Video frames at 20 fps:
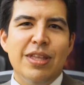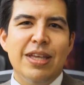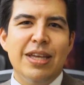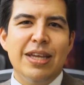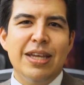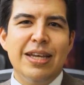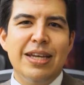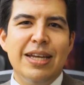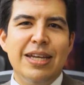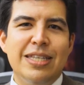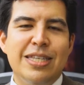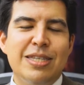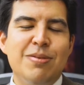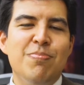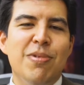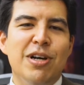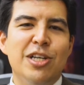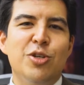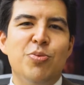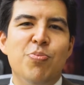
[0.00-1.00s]
it's
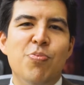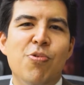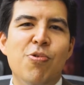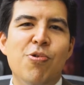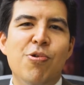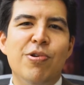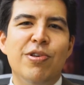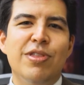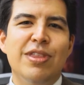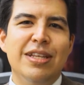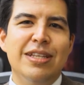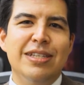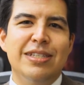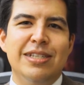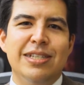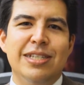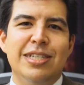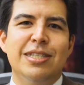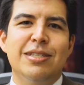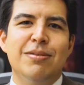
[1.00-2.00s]
much more than
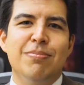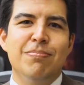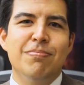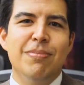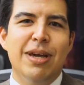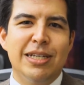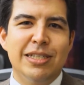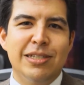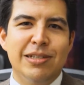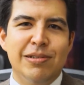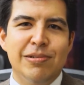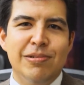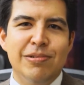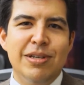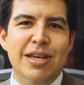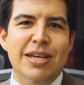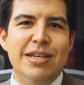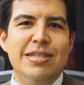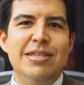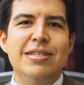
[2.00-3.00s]
just Mexico.
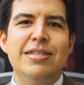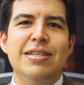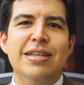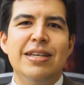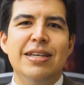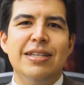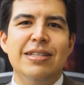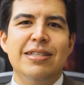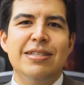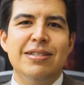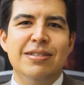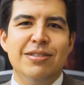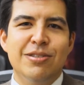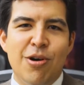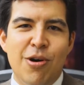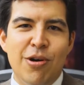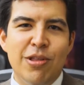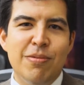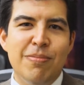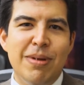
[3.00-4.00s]
Yes, it's
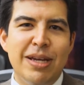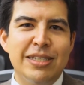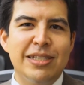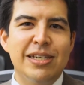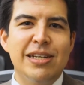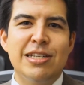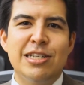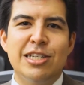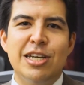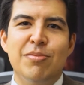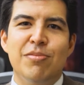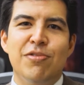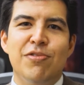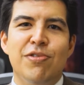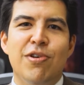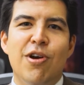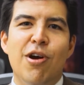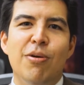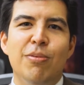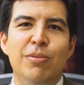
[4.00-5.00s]
called the Mexican Chamber
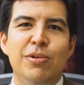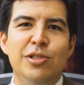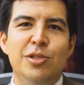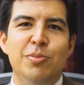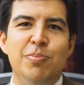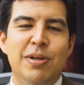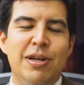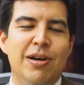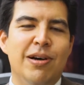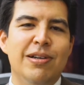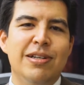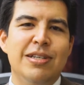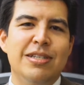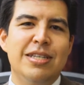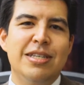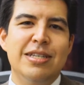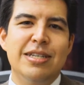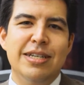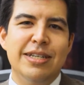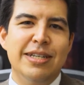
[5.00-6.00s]
of Commerce, but
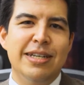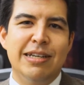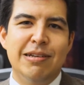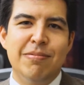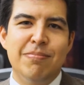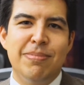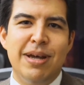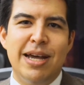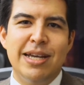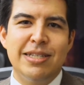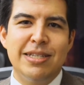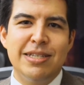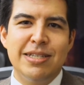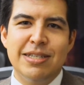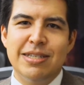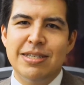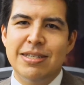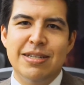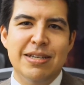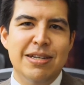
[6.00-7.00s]
honestly, it
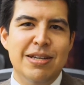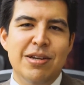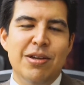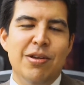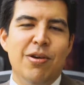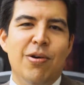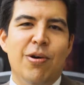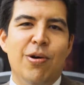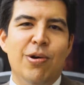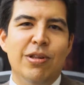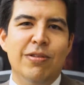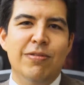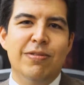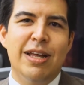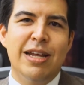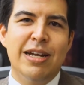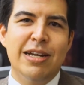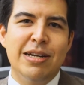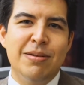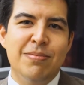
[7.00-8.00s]
encompasses all of
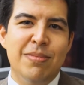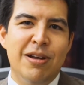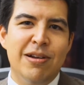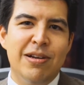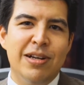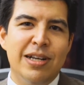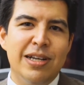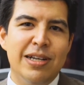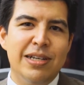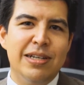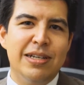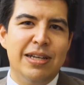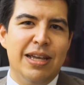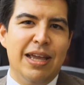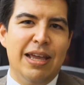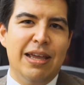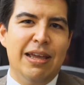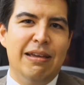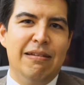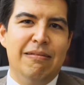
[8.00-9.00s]
Latin America,
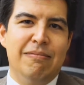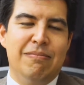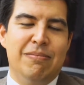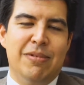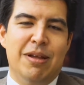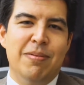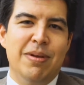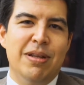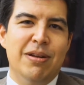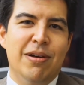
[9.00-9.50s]
and I mean,